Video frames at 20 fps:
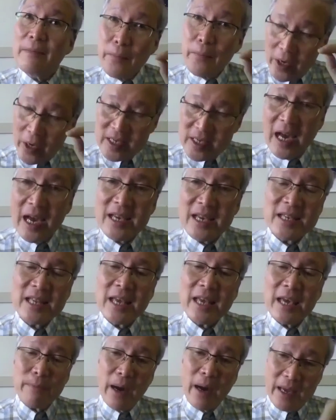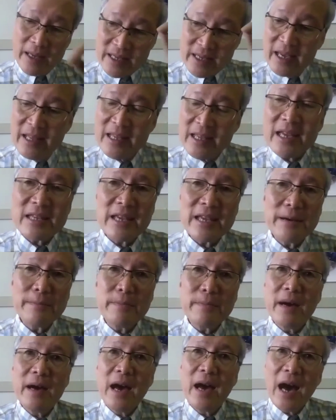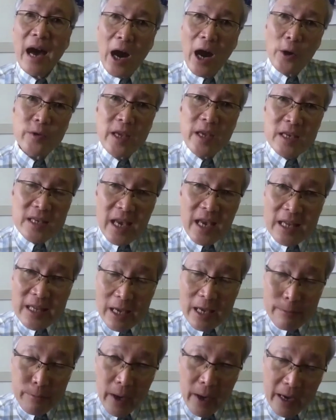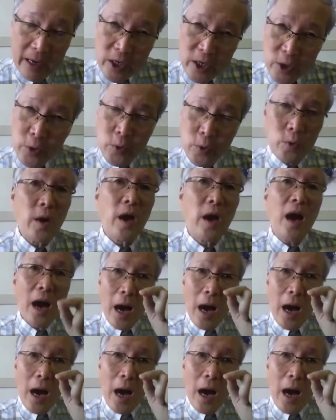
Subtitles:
Precisely by telling them how this can impact you,